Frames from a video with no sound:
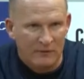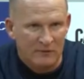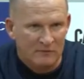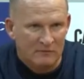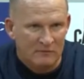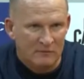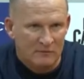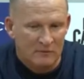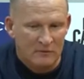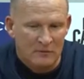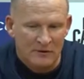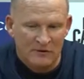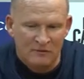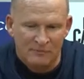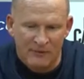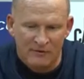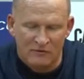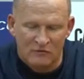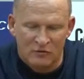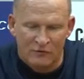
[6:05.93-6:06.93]
He's
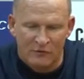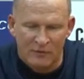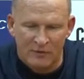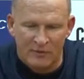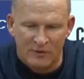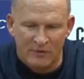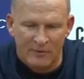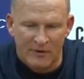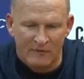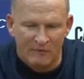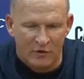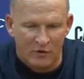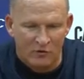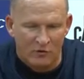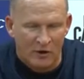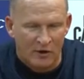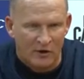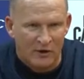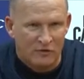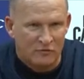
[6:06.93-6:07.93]
been suffering with a bit of a
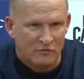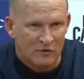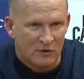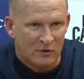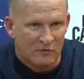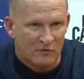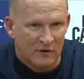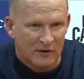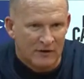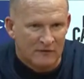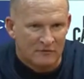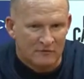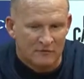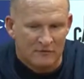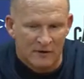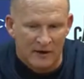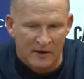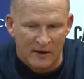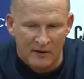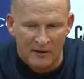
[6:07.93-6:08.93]
groin injury over the
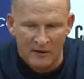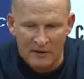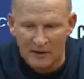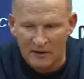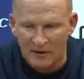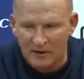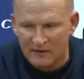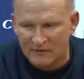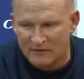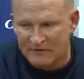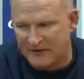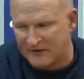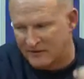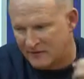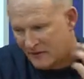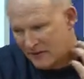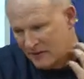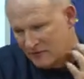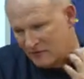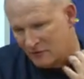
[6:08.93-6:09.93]
last 10
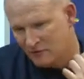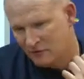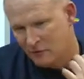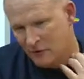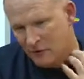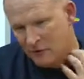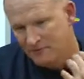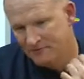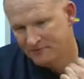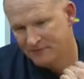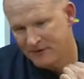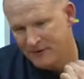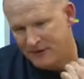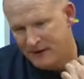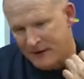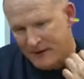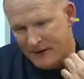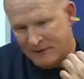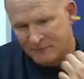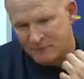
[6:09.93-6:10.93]
days or so.
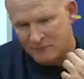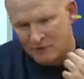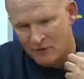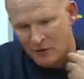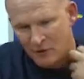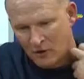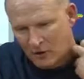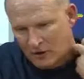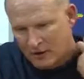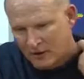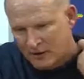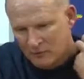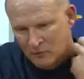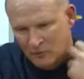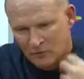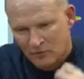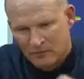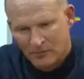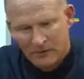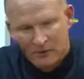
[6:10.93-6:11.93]
So he
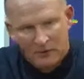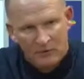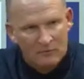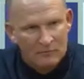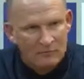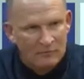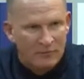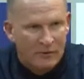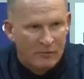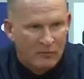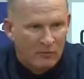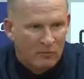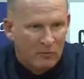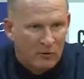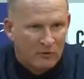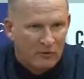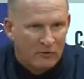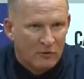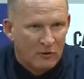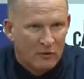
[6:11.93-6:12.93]
will be probably
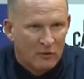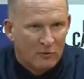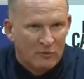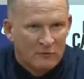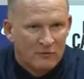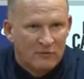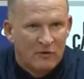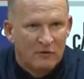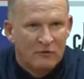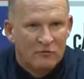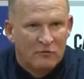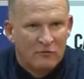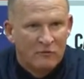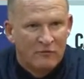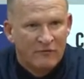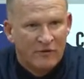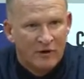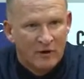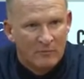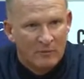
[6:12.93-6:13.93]
one of the only ones that is
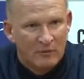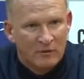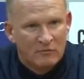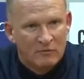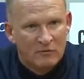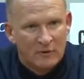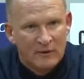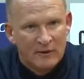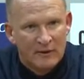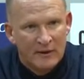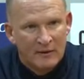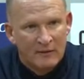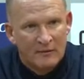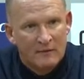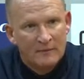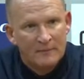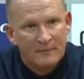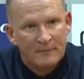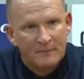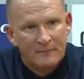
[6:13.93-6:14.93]
unavailable this weekend.